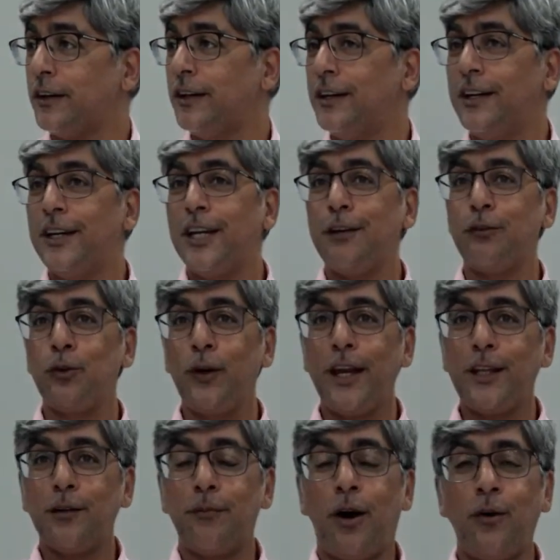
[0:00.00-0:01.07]
If you look at the
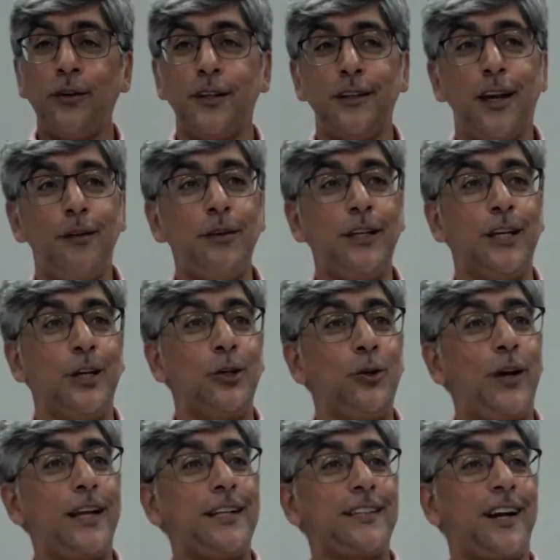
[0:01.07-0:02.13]
mountain, I mean, you look at
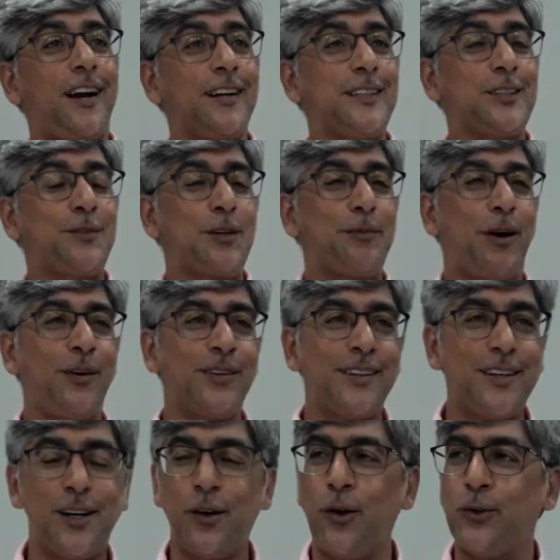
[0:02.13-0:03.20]
the Drakensberg mountain
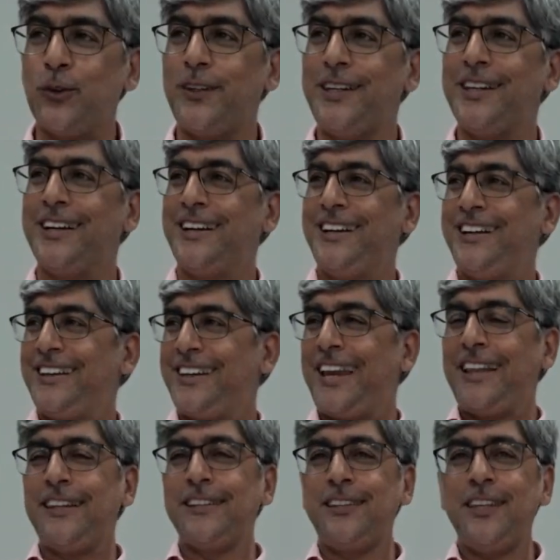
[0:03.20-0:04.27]
alone, you think, can
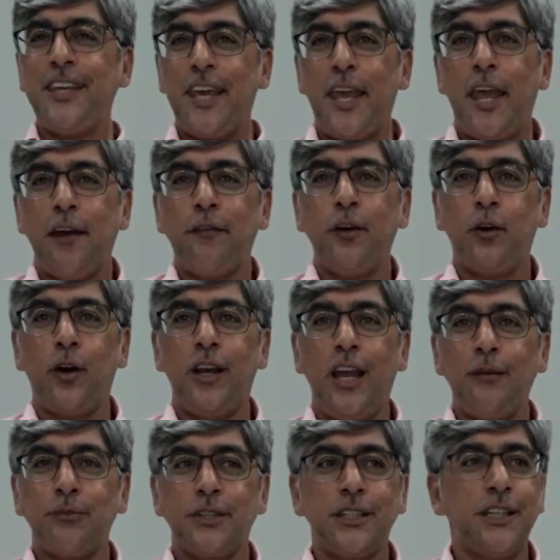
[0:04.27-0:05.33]
this thing ever
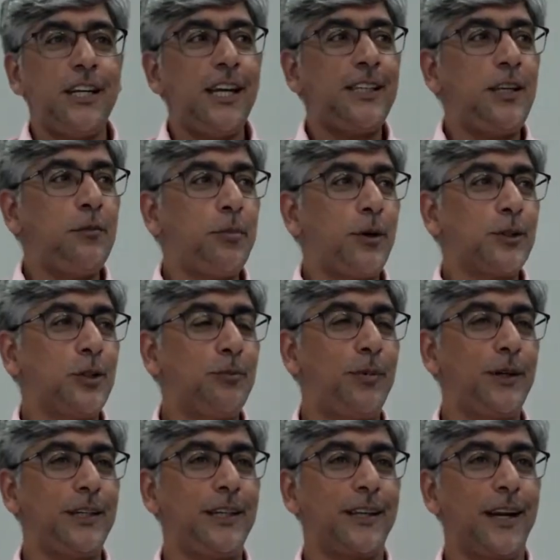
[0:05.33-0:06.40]
collapse? It's impossible.
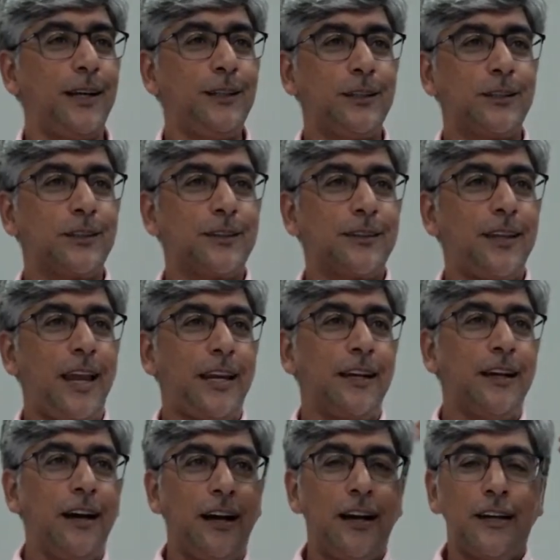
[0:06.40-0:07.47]
It runs like
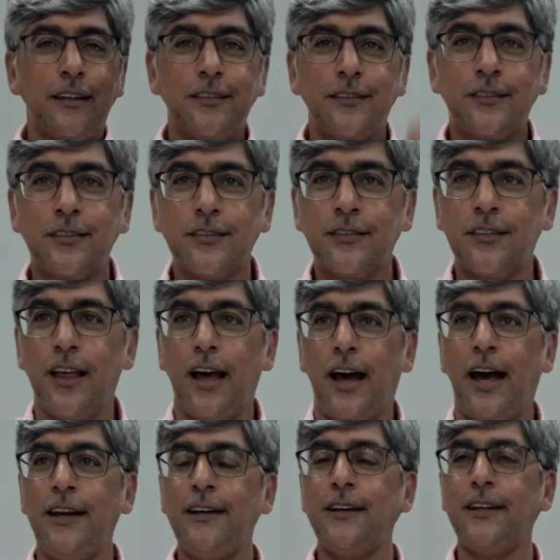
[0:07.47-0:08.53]

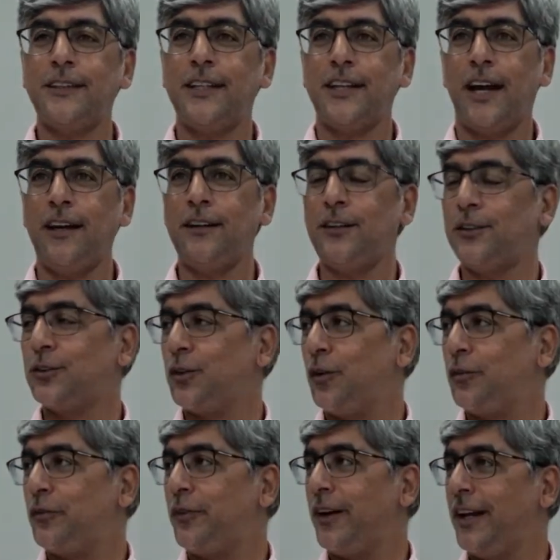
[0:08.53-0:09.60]
hundreds and hundreds of
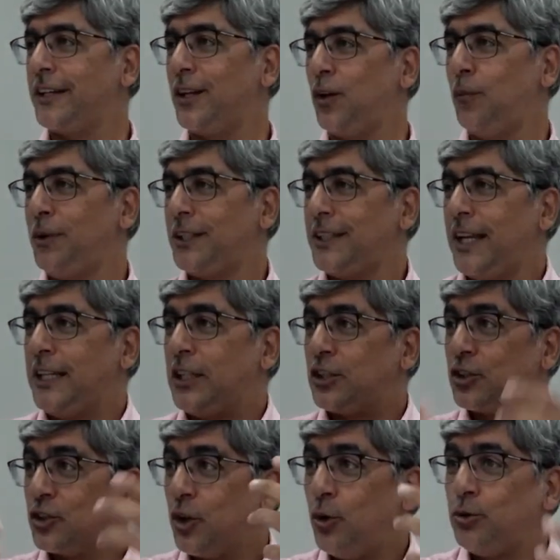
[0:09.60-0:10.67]
kilometers, and it's
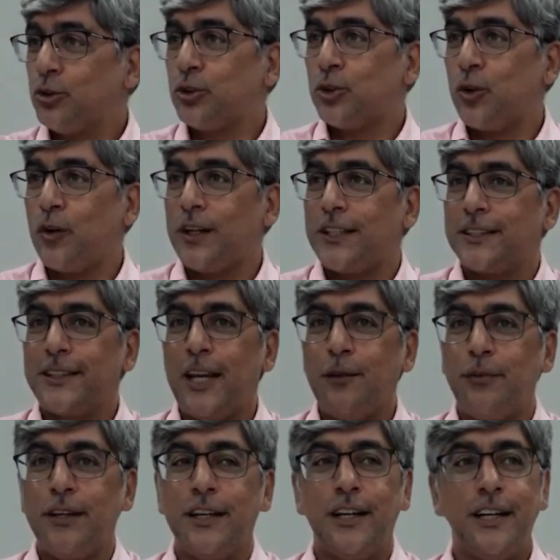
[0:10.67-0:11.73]
so strong, it's stable,
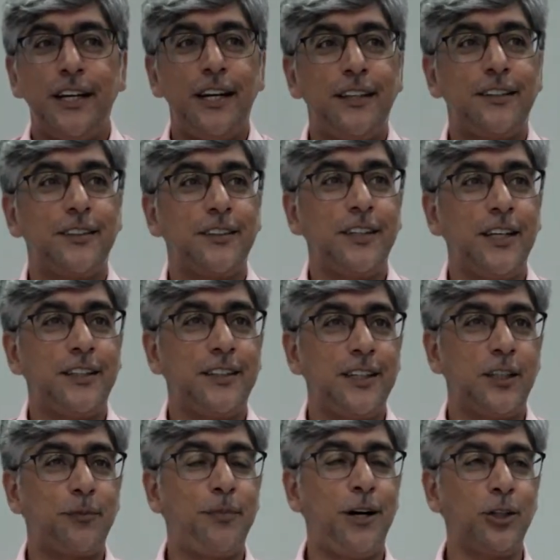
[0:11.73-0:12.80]
it's
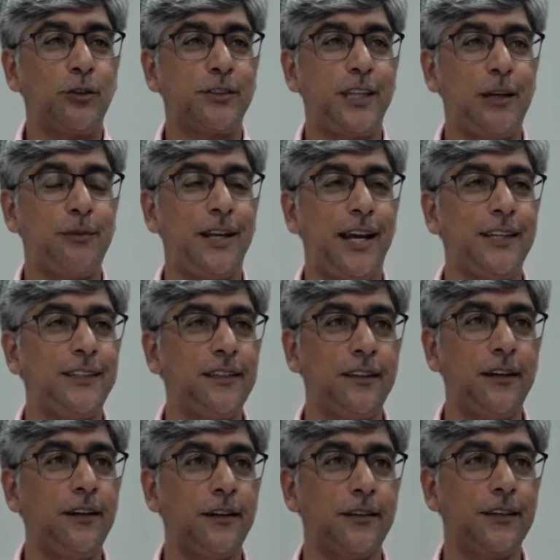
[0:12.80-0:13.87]
part of stabilizing the
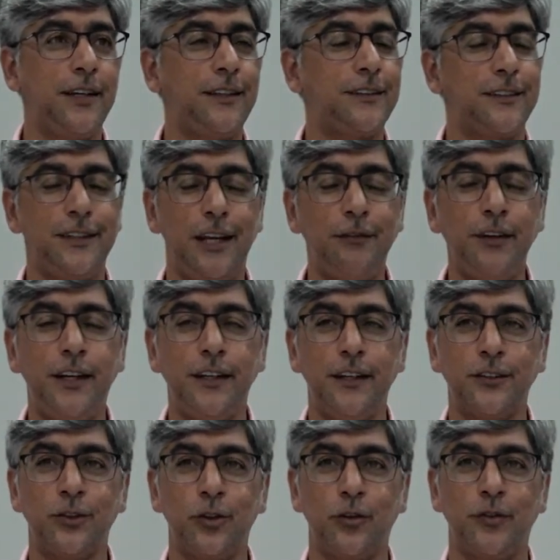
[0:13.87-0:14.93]
earth. It's never going to
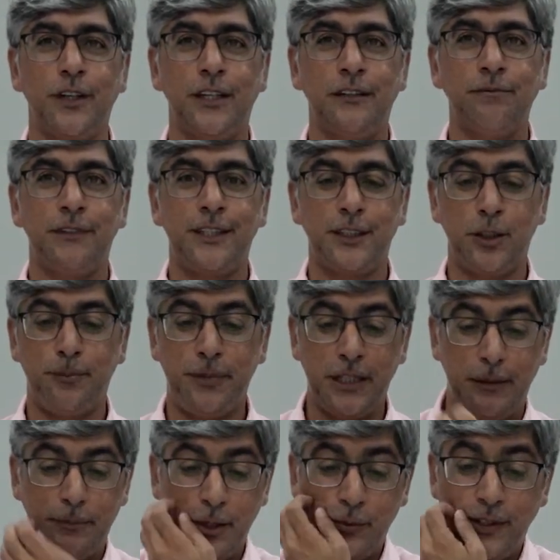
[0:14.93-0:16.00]
sort of disappear.
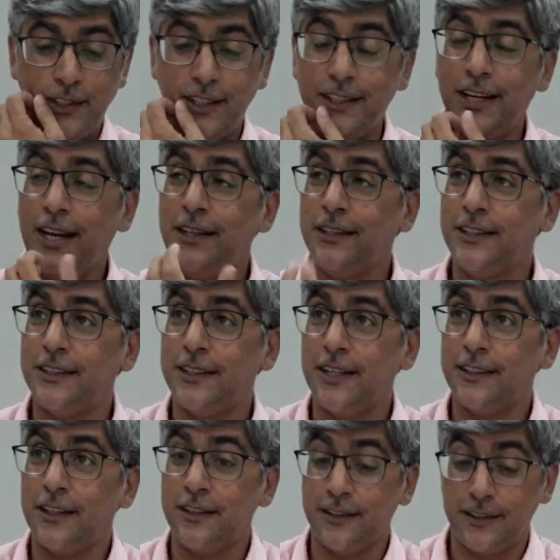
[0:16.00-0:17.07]
But when the reality says,
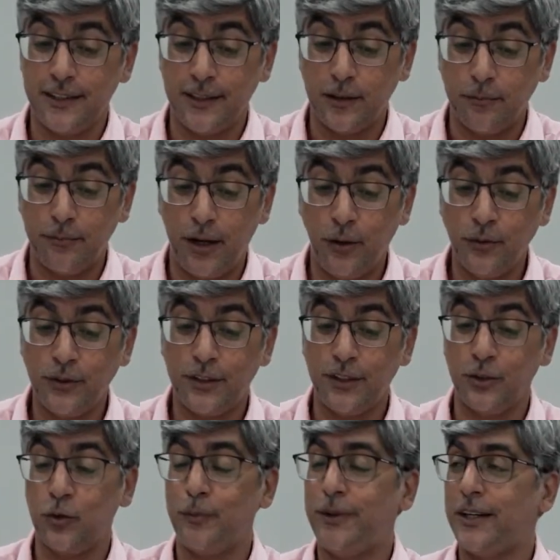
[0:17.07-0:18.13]
Allah says, in the mountains will
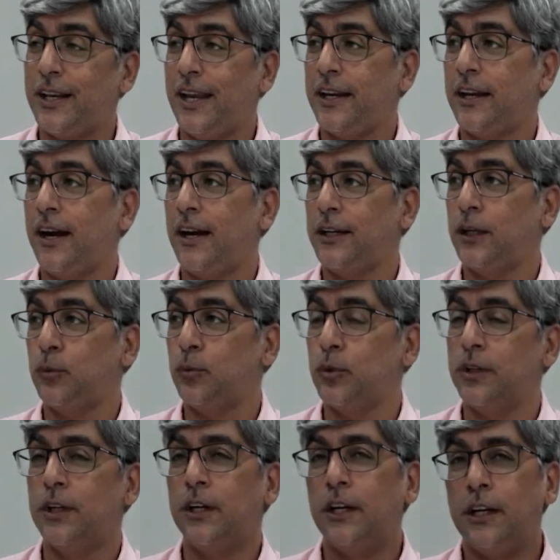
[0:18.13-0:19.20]
be like carded wool,
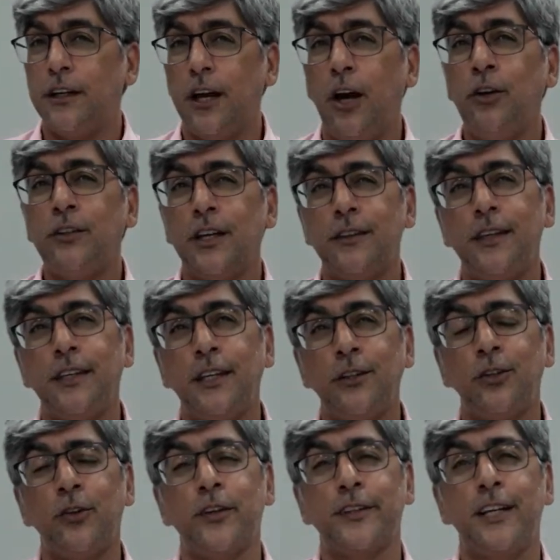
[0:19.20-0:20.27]
now you start thinking to
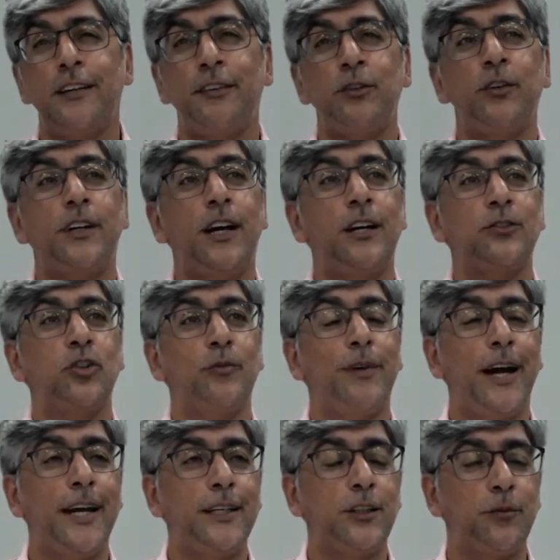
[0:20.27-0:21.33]
yourself and you cast your
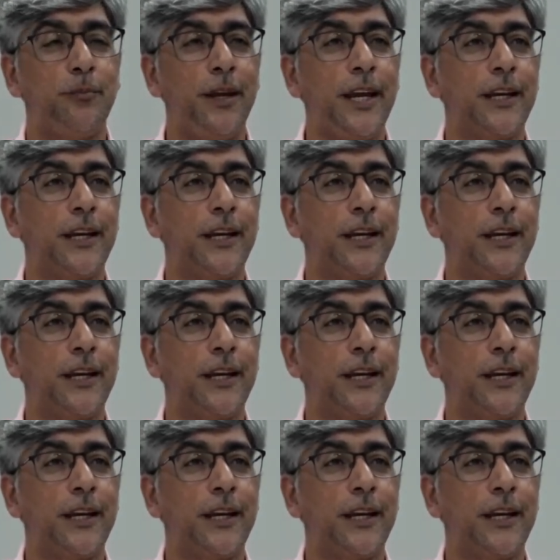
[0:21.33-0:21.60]
mind back